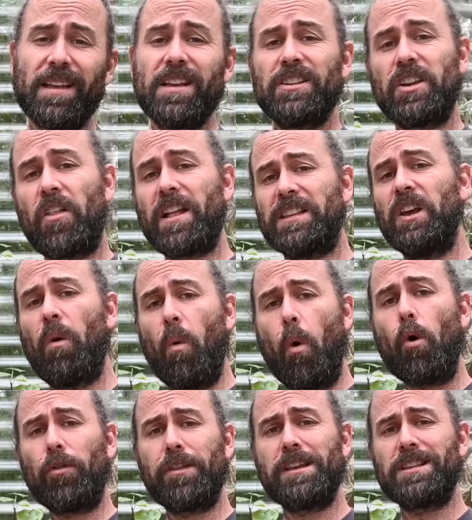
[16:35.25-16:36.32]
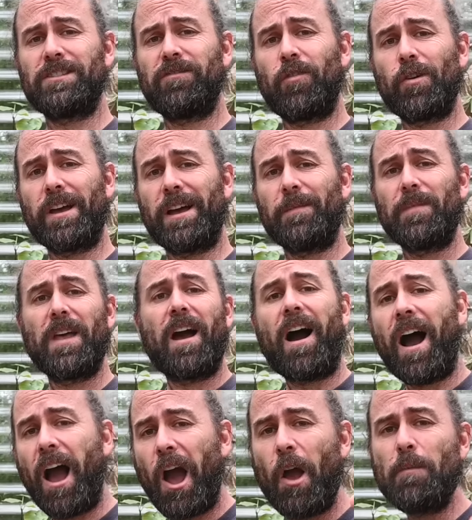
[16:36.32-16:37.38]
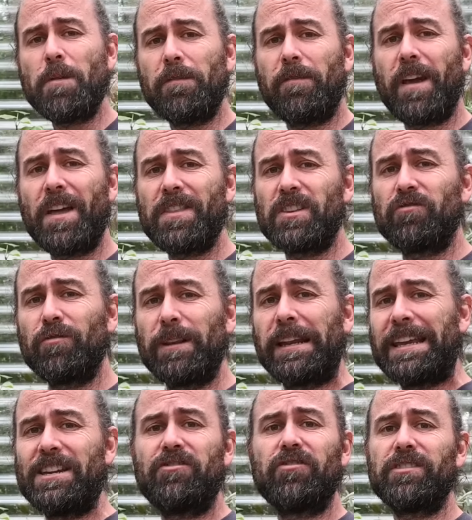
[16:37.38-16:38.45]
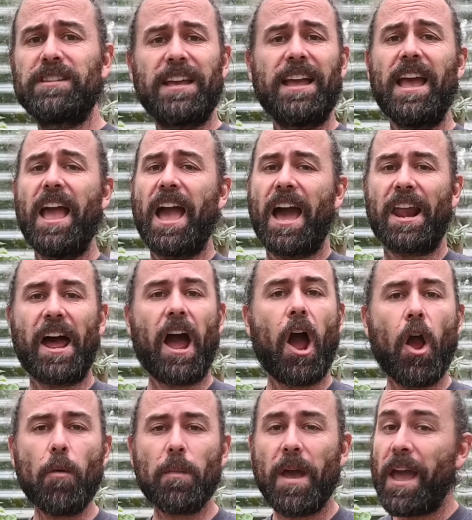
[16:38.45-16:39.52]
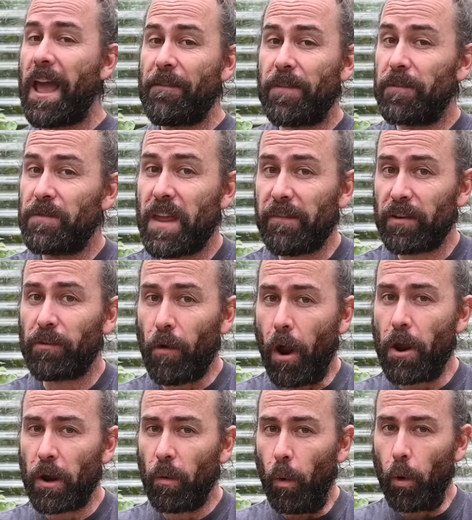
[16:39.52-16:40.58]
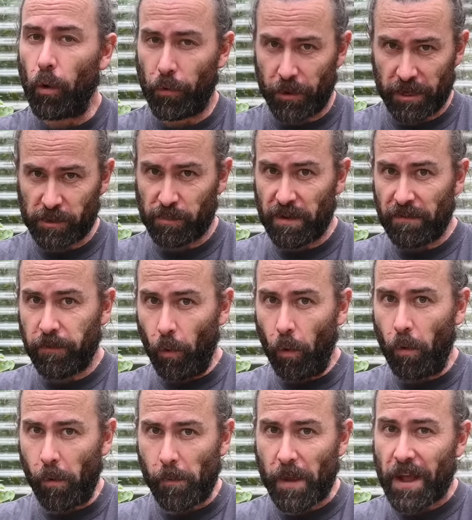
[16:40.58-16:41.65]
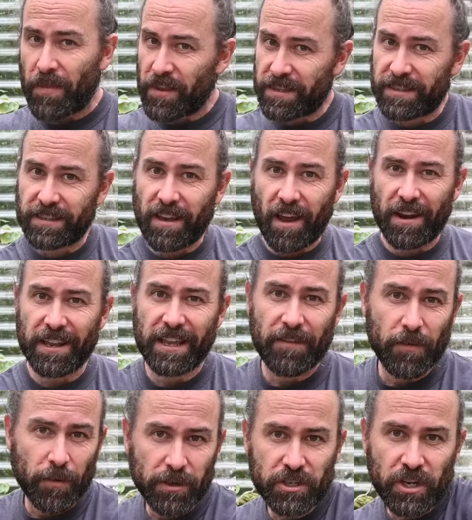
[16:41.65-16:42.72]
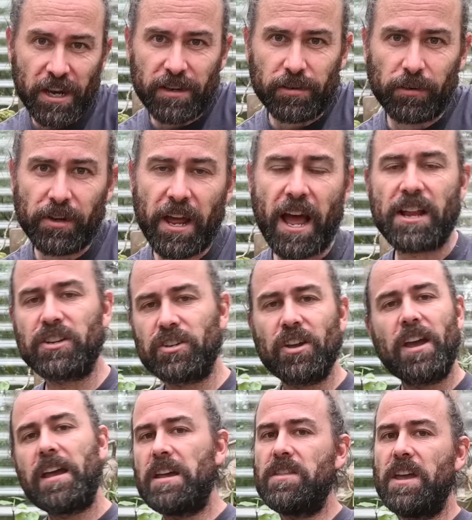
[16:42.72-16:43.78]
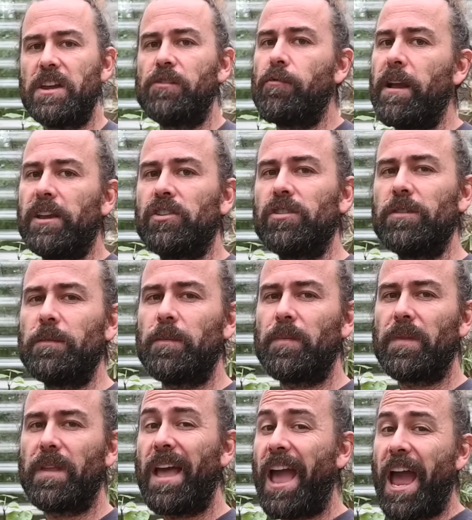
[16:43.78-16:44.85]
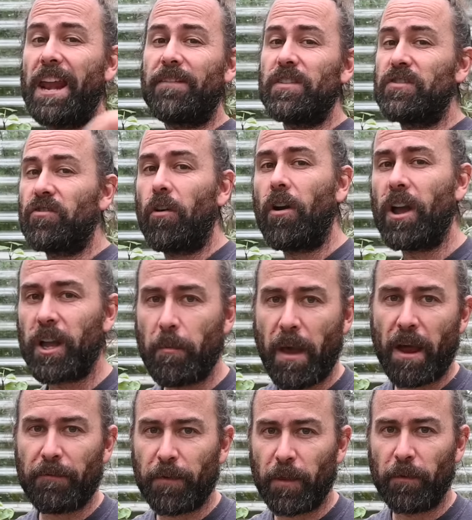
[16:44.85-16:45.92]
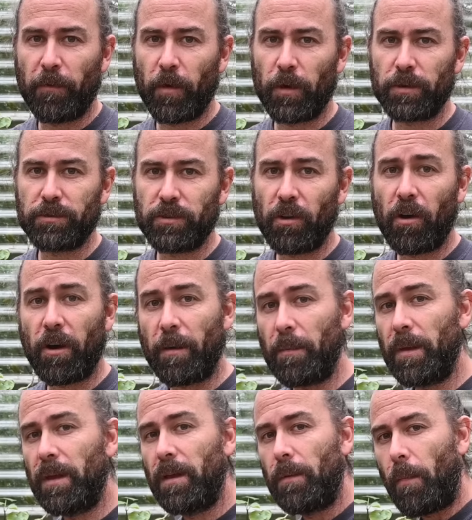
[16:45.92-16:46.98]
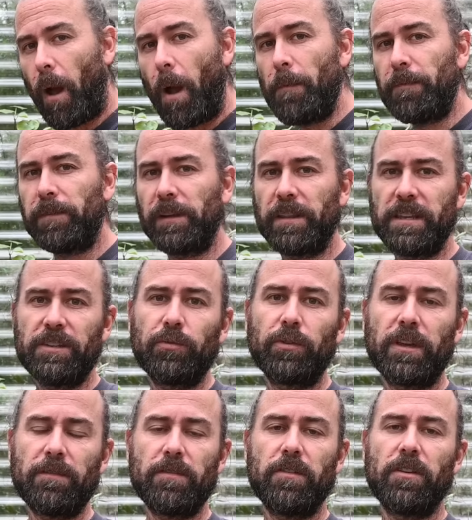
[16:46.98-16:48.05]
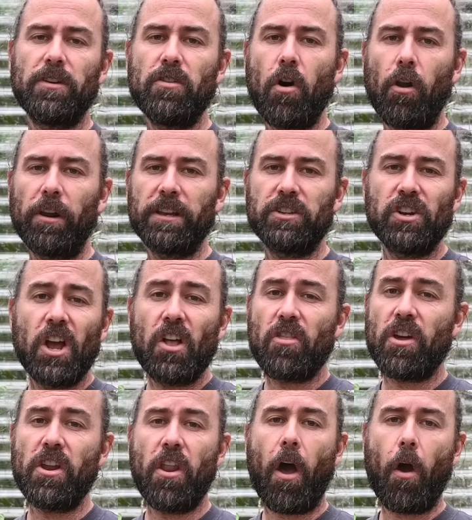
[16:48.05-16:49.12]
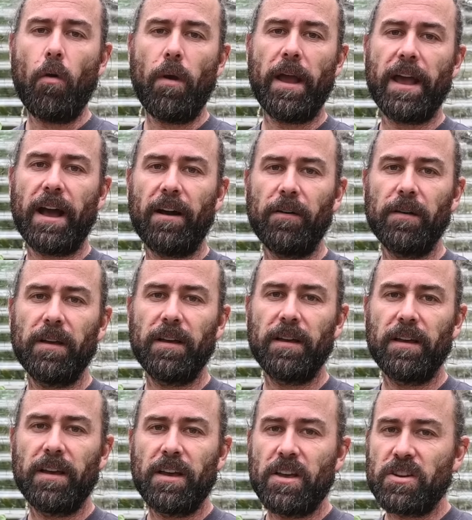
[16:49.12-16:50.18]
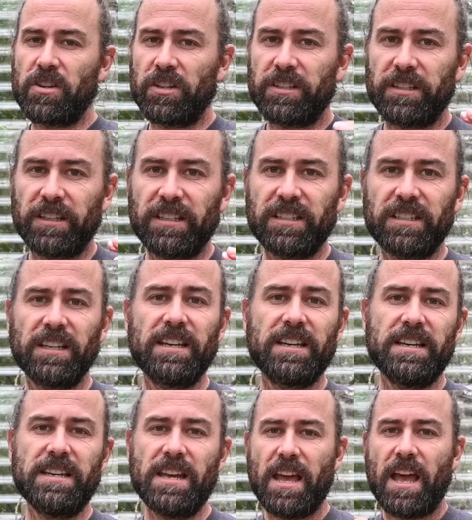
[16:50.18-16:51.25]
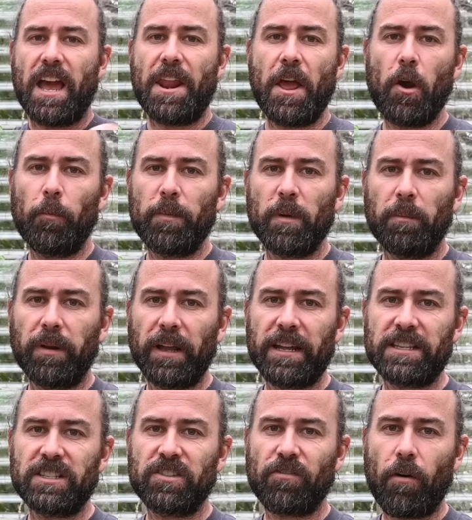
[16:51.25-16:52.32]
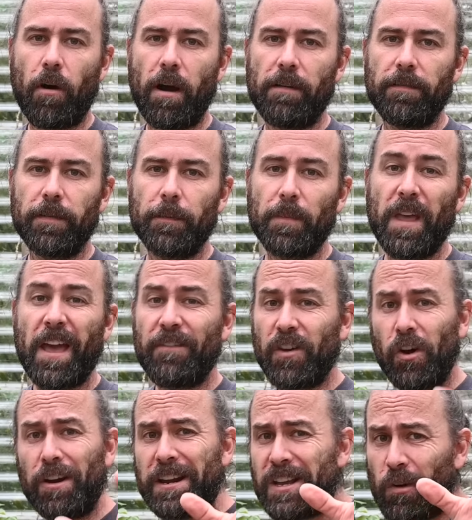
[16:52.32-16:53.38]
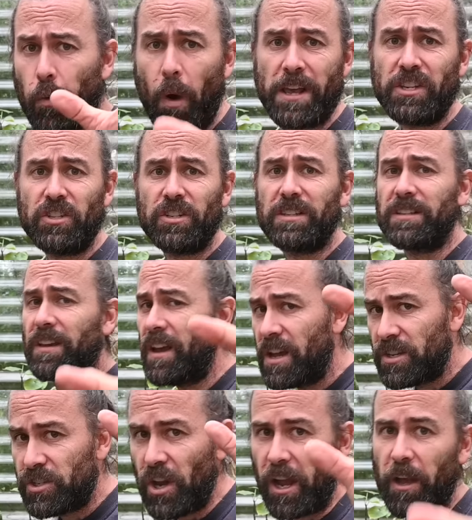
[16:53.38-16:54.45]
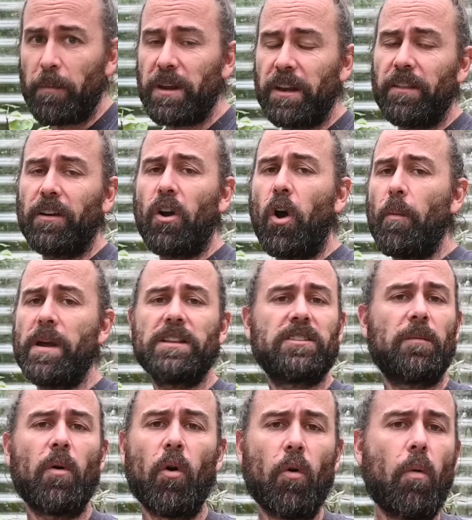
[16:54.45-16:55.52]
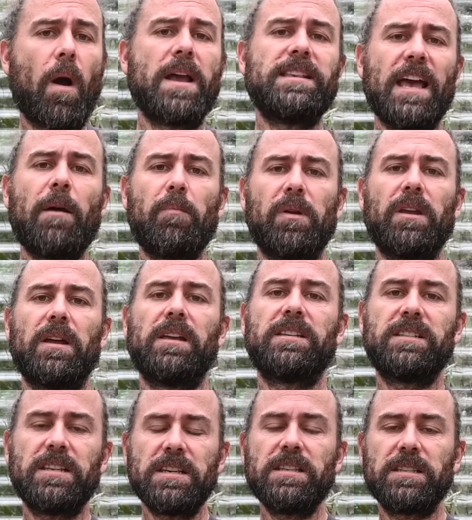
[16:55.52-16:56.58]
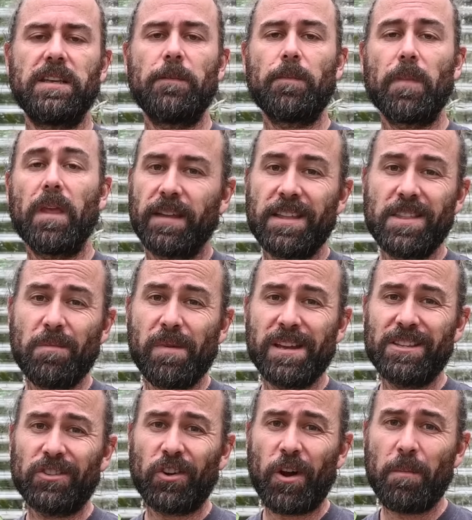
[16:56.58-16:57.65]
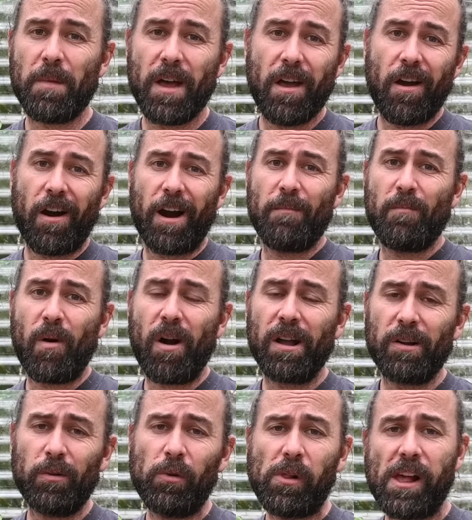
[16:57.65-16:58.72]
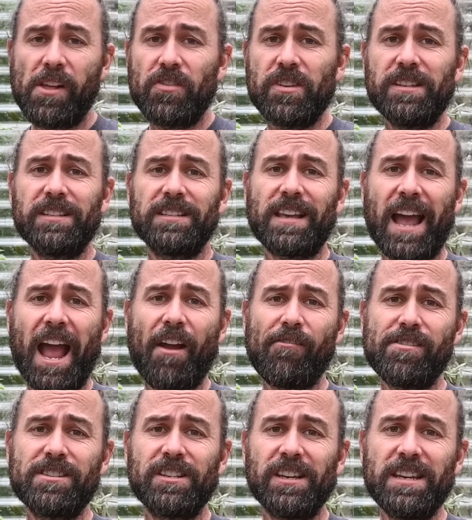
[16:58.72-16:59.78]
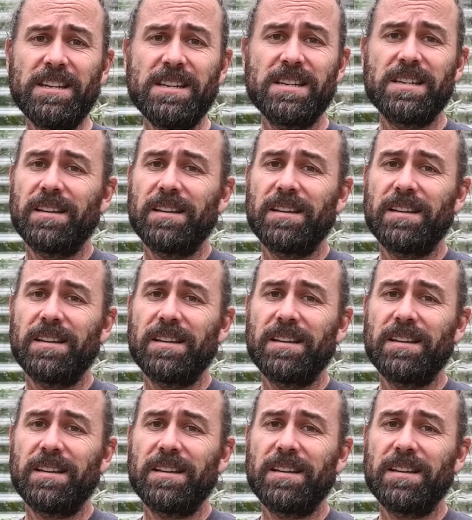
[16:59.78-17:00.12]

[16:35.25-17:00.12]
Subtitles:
So that's Haworthias for you. I hope you found this really interesting, and I hope if you've never grown Haworthias before, this is going to give you a gentle nudge in their direction. And if you're trying them out for the first time, hopefully this will give you the knowledge, the know-how to succeed and help your plants thrive. If you've got any questions, chuck them into the comments. I'm always happy to assist. In the meantime, I'm Michael. This is Arid Zine.